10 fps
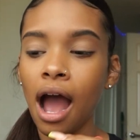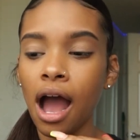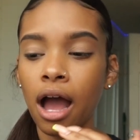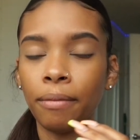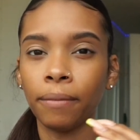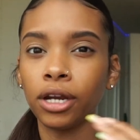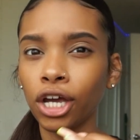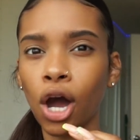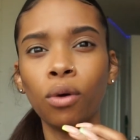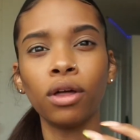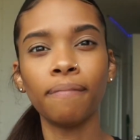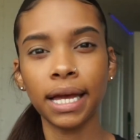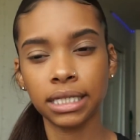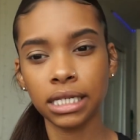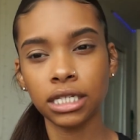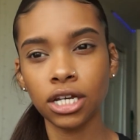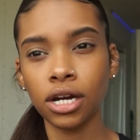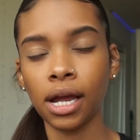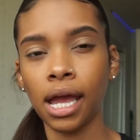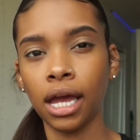I'm gonna go with my sister
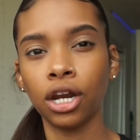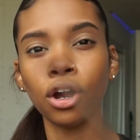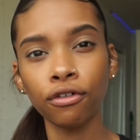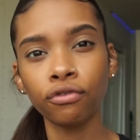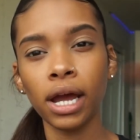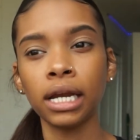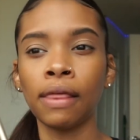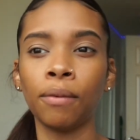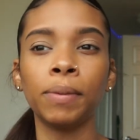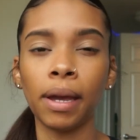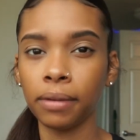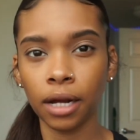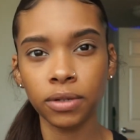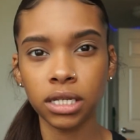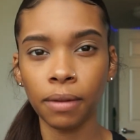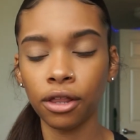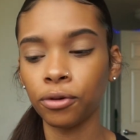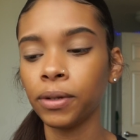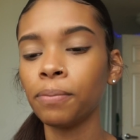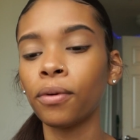and her friend, and then we might meet up with some
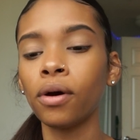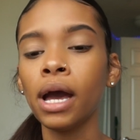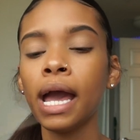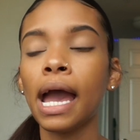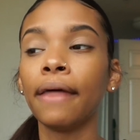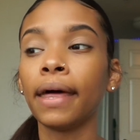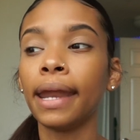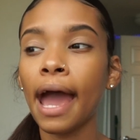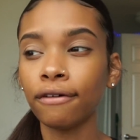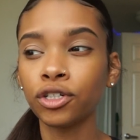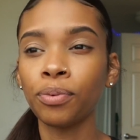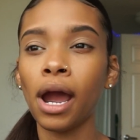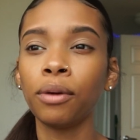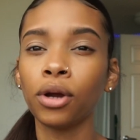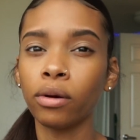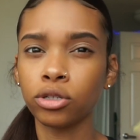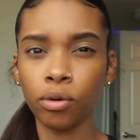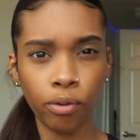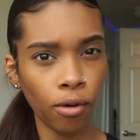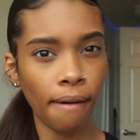other people, and then after Pride we're going
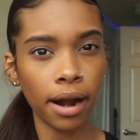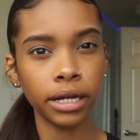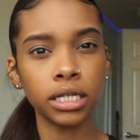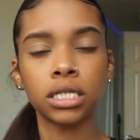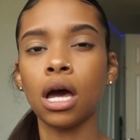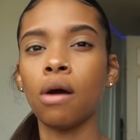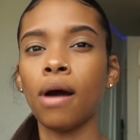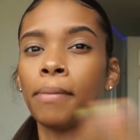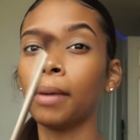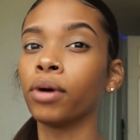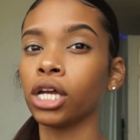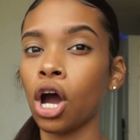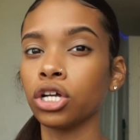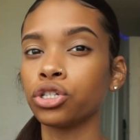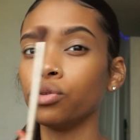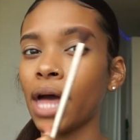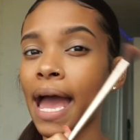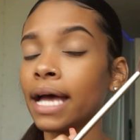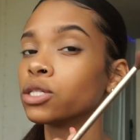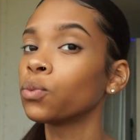to a pool party, so I might bring y'all to
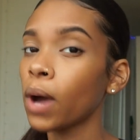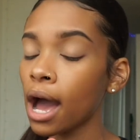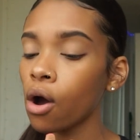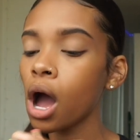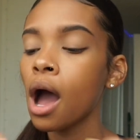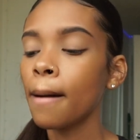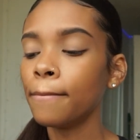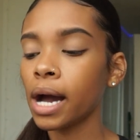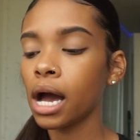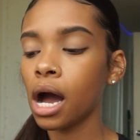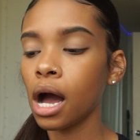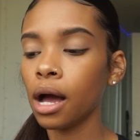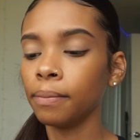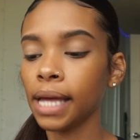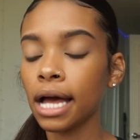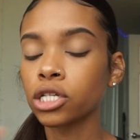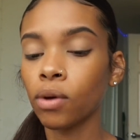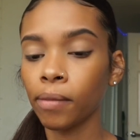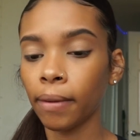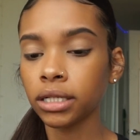that as well. But yeah,
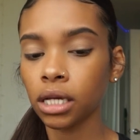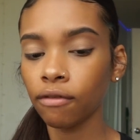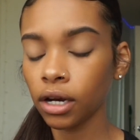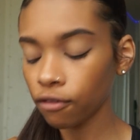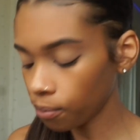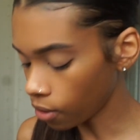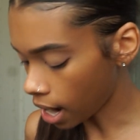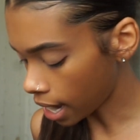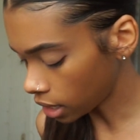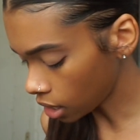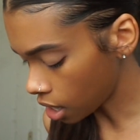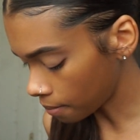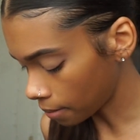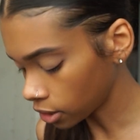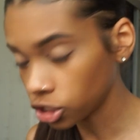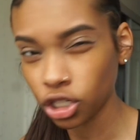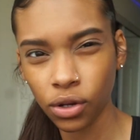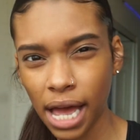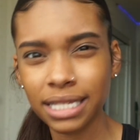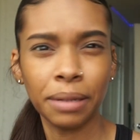so I'm about to get ready for Pride. I'm gonna show
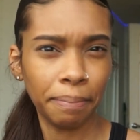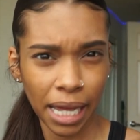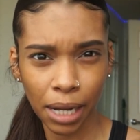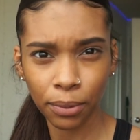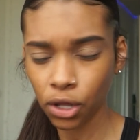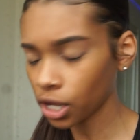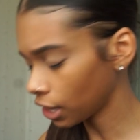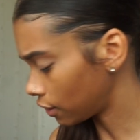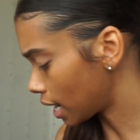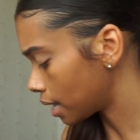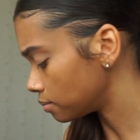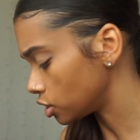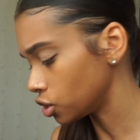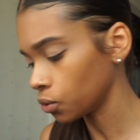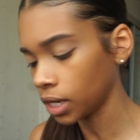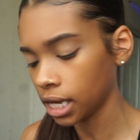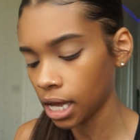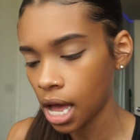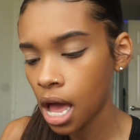you guys the makeup look that I'm doing.